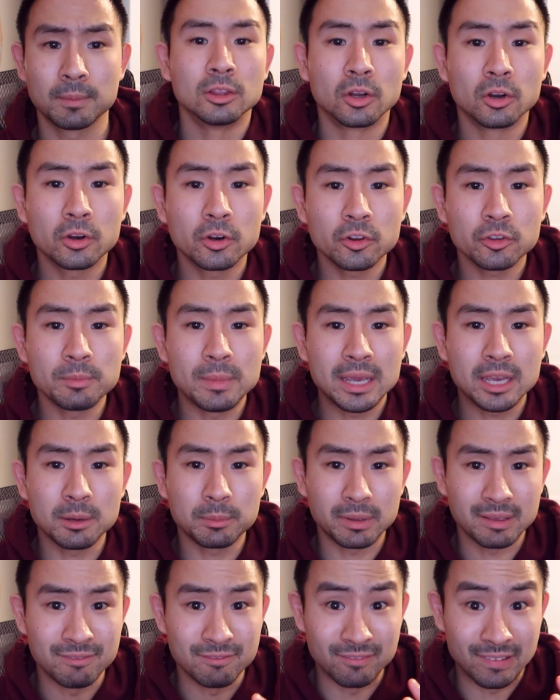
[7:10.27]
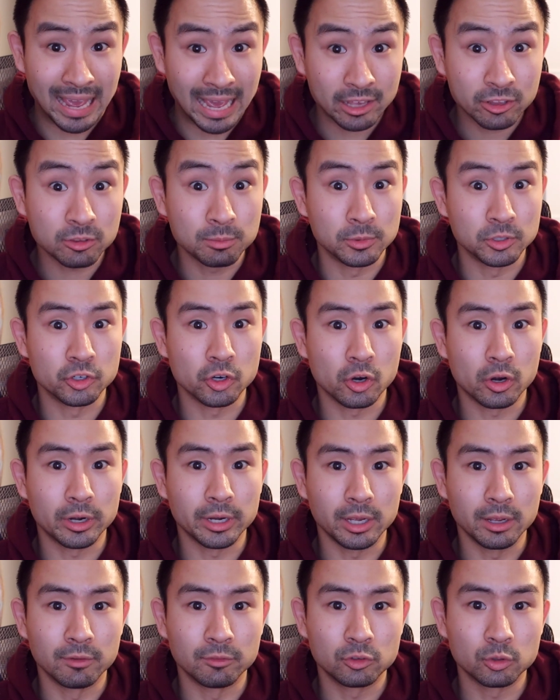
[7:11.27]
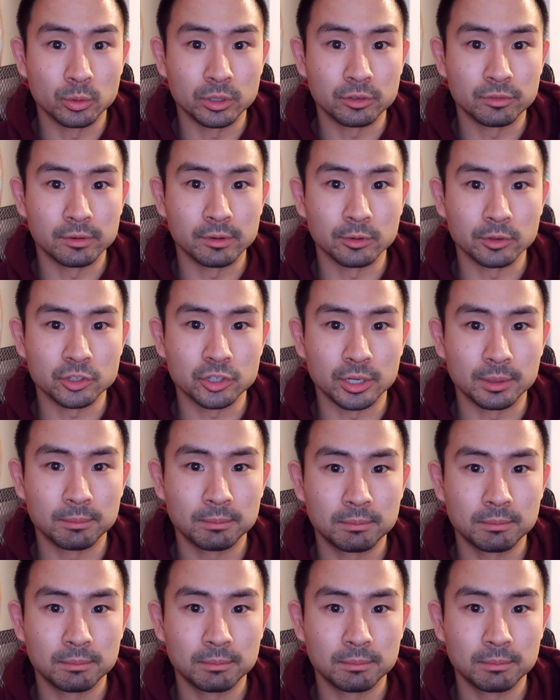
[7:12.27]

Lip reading: Lurkers make up a vast majority of Twitch viewership,